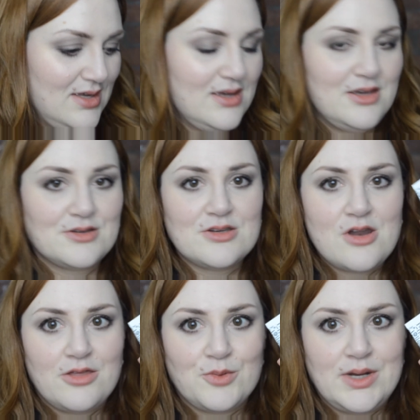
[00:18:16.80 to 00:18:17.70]
Here's
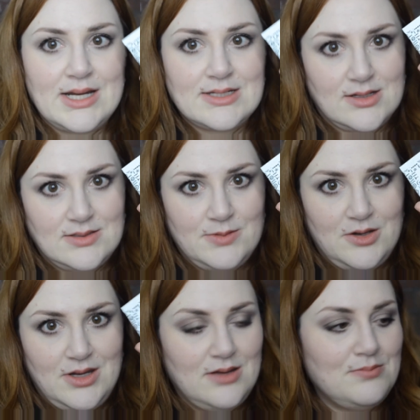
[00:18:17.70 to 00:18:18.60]
another one I talked about
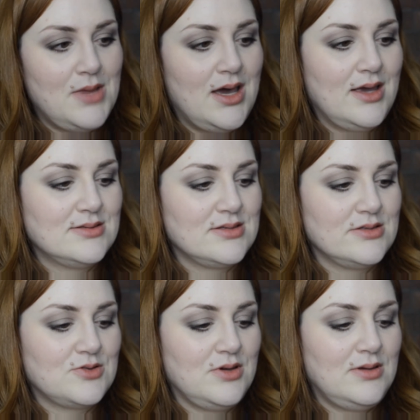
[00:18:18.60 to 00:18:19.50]
in my
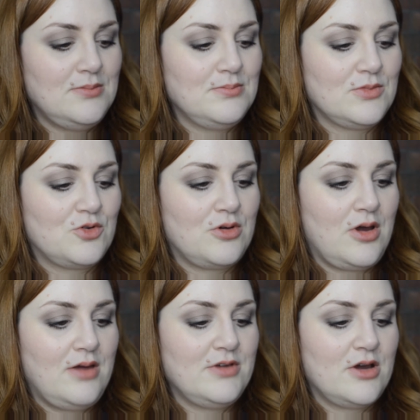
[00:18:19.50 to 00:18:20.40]
sunscreen
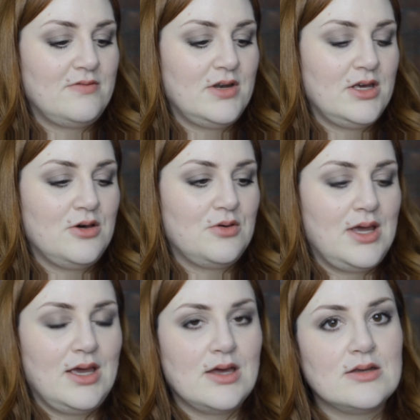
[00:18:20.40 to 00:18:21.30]
graveyard video,
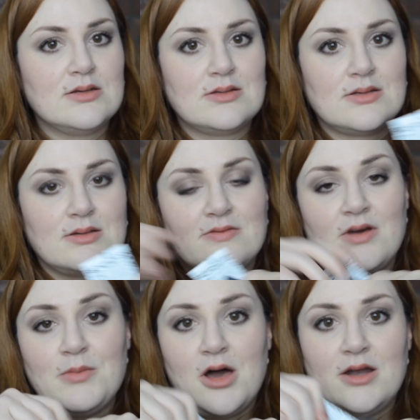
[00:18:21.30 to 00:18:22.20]
and if
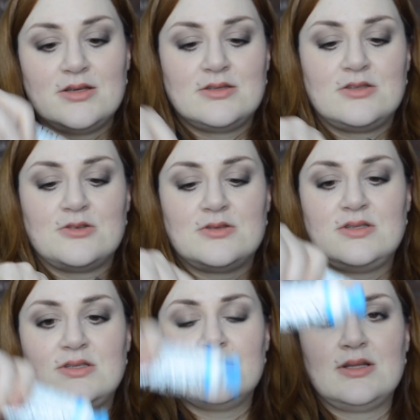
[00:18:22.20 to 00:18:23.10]
I'm honest, there's
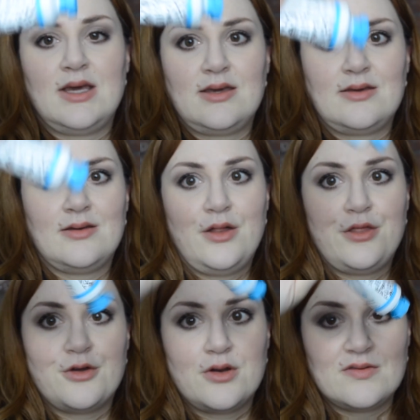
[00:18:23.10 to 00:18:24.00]
still like a third of